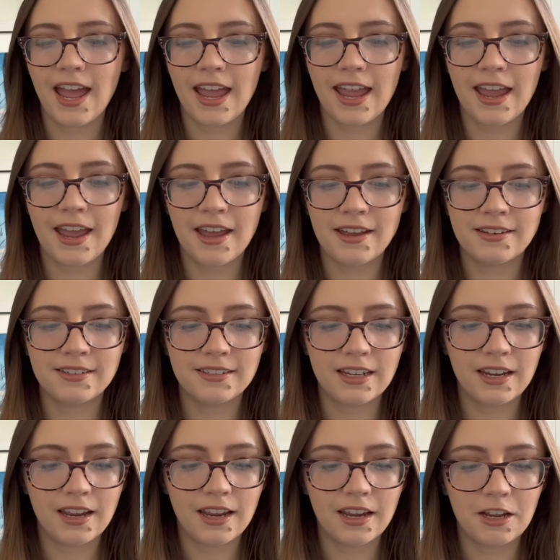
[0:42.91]

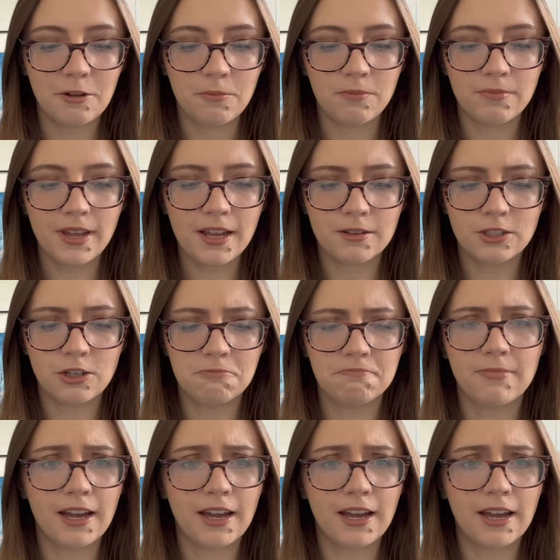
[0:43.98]
And yeah, so